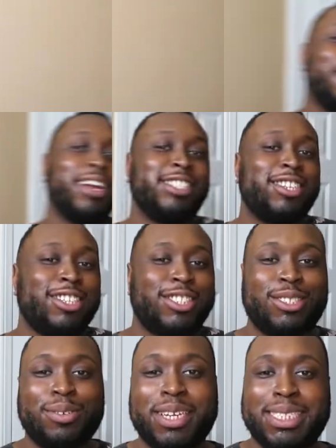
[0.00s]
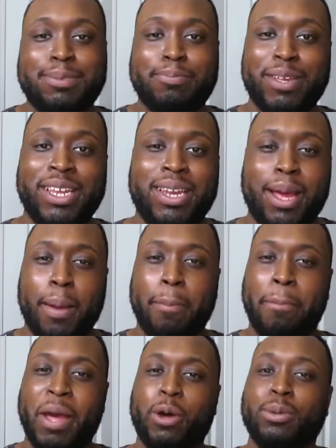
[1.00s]
All right, y'all, so it's been
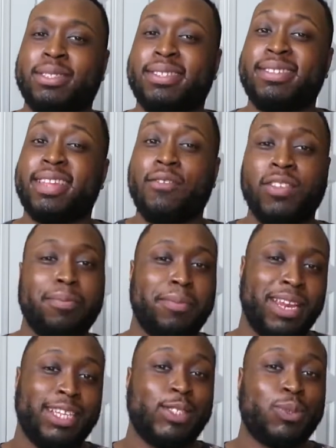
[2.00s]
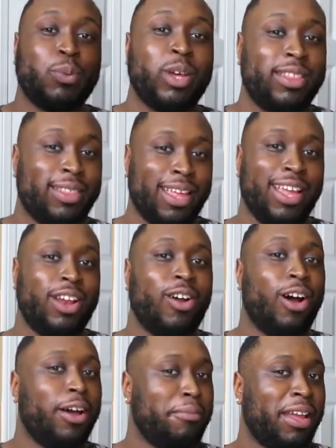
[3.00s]
about 7 minutes with
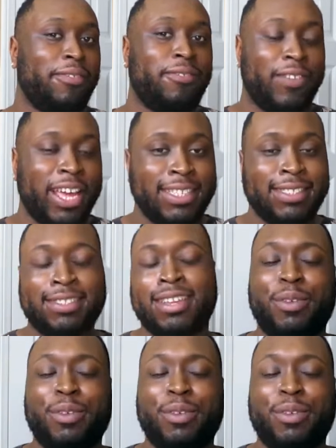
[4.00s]
it on my face.